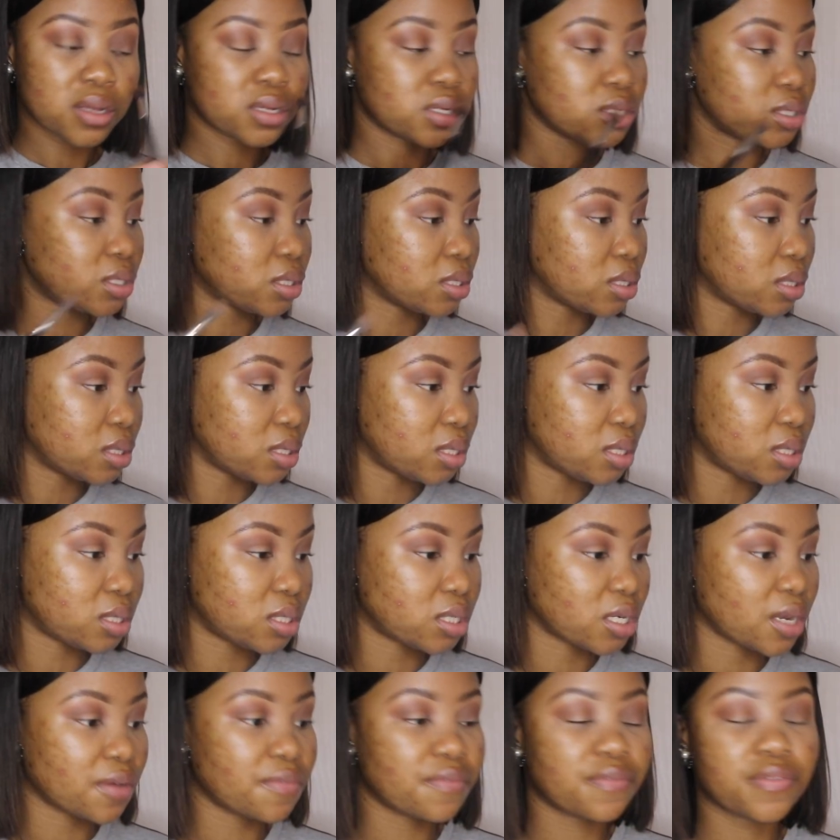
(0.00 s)
She's
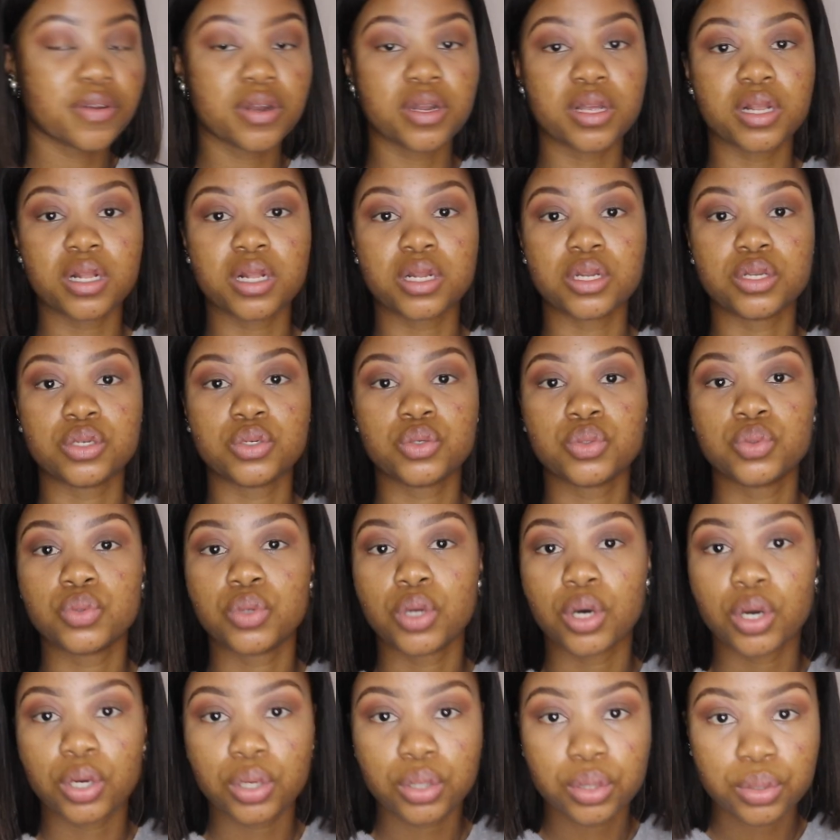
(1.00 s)
definitely too
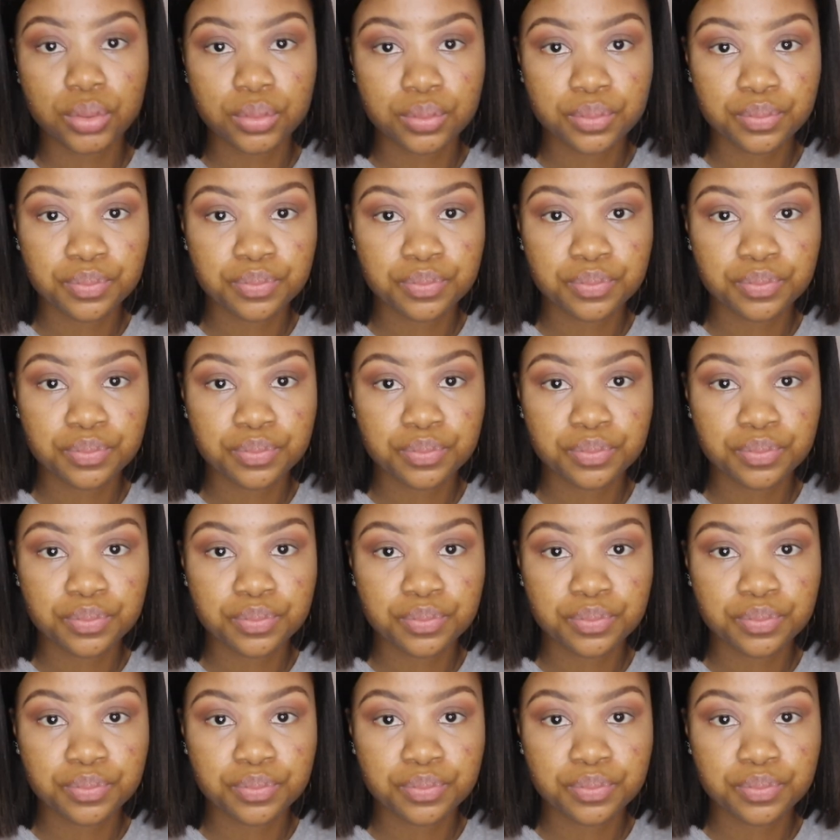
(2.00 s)
dark.